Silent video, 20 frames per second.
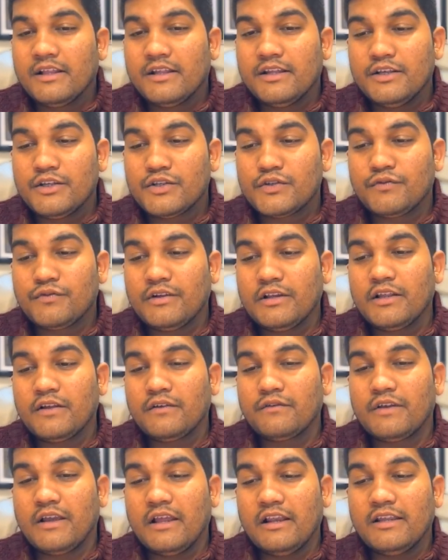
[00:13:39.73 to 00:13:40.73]
He is
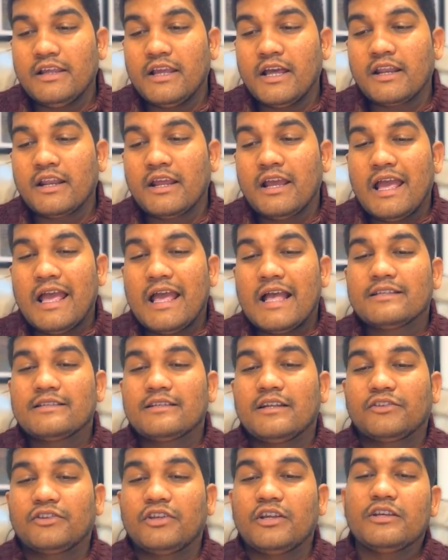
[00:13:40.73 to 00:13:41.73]
feeling failure as
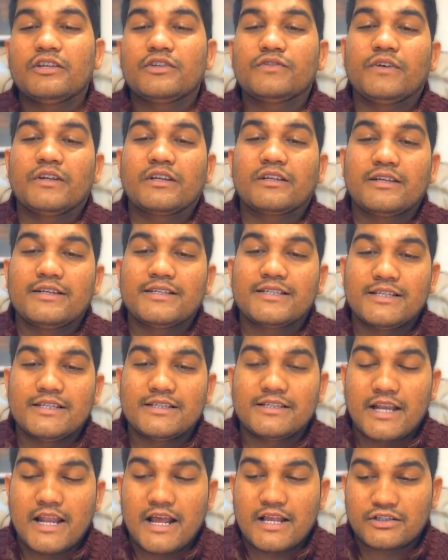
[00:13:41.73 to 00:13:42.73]
nothing is working
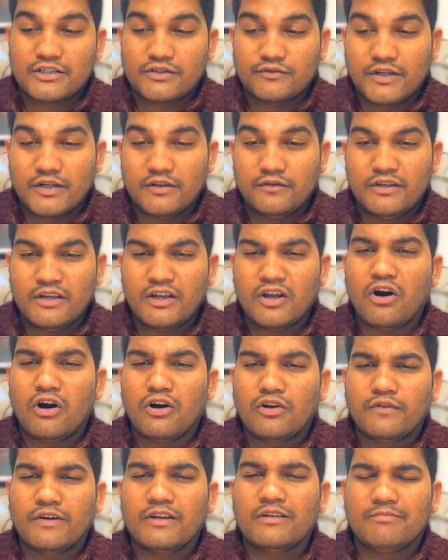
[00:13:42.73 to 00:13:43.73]
since last one week
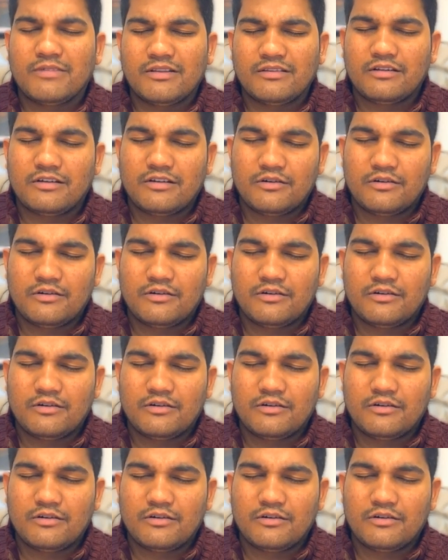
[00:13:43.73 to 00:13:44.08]
or one month